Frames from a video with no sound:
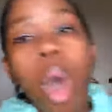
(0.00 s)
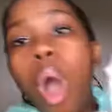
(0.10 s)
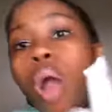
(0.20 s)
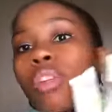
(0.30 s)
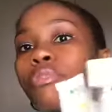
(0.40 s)

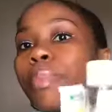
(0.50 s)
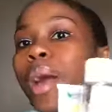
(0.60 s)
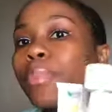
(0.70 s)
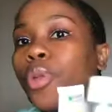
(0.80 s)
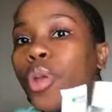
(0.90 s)
all of my
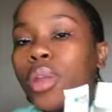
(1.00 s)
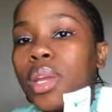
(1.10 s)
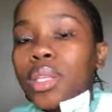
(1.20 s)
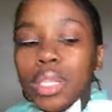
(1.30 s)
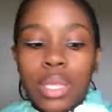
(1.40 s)

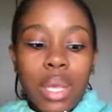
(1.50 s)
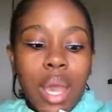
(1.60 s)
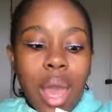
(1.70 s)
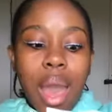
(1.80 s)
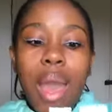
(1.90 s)
products.
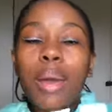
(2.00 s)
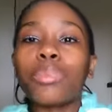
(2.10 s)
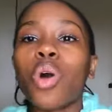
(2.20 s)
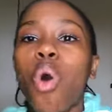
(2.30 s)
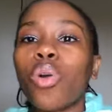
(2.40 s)

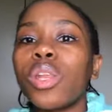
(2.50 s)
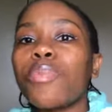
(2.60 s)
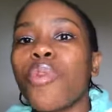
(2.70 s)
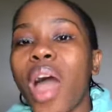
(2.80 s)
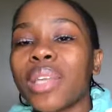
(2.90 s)
The only
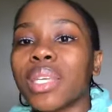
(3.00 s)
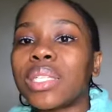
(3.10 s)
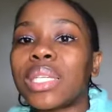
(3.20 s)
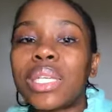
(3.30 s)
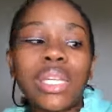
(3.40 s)
price I
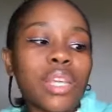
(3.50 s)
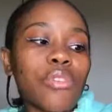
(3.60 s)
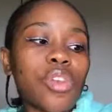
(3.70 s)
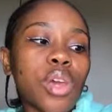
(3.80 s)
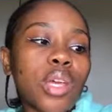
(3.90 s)
didn't give
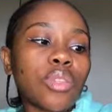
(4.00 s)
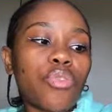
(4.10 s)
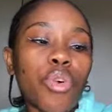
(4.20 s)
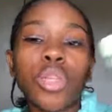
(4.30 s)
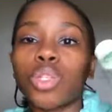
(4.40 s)
you is
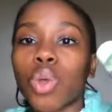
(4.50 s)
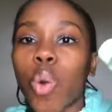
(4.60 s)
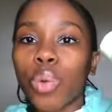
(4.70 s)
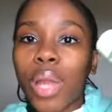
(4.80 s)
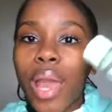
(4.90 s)
for the
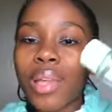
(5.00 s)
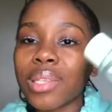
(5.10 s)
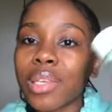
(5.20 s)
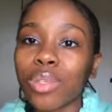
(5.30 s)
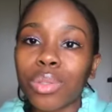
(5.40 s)
toner. As
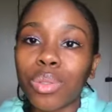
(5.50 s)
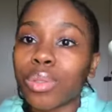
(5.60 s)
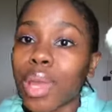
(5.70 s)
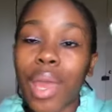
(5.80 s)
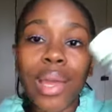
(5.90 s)

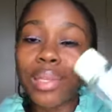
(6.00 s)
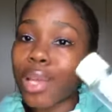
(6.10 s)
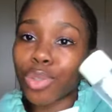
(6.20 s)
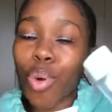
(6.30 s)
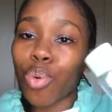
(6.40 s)
I
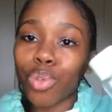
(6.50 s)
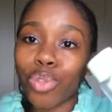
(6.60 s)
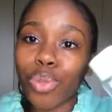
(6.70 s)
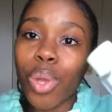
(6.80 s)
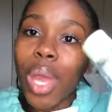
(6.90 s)
told
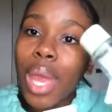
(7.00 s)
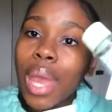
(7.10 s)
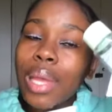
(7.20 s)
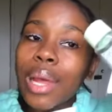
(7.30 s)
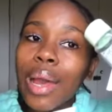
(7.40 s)
you,
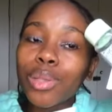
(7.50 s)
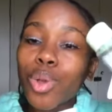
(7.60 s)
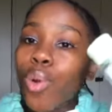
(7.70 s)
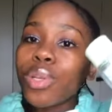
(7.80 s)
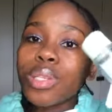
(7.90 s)

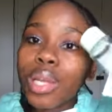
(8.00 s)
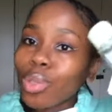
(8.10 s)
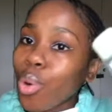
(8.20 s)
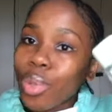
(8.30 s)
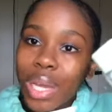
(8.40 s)
toners are
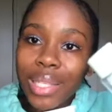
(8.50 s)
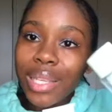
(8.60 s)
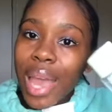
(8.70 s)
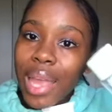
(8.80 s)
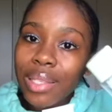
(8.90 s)
toners,
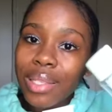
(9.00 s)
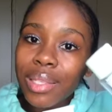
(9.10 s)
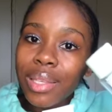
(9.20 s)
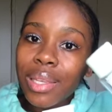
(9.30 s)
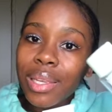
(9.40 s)
guys.
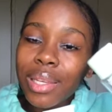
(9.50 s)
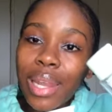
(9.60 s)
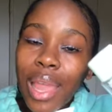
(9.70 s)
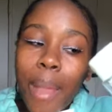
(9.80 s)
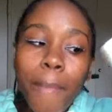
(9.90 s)

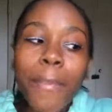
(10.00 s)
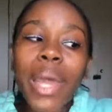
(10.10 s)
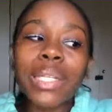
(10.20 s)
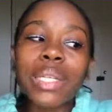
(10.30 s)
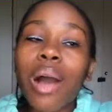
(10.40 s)
Nah,
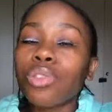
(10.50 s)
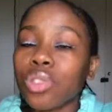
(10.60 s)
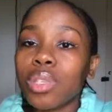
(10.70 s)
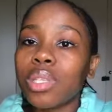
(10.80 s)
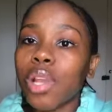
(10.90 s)
but I'll
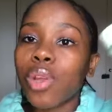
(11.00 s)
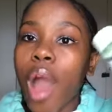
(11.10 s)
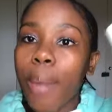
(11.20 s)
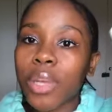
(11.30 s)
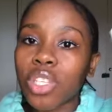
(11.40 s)
just tell you
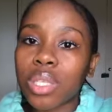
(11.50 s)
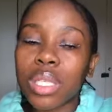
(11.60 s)
how much is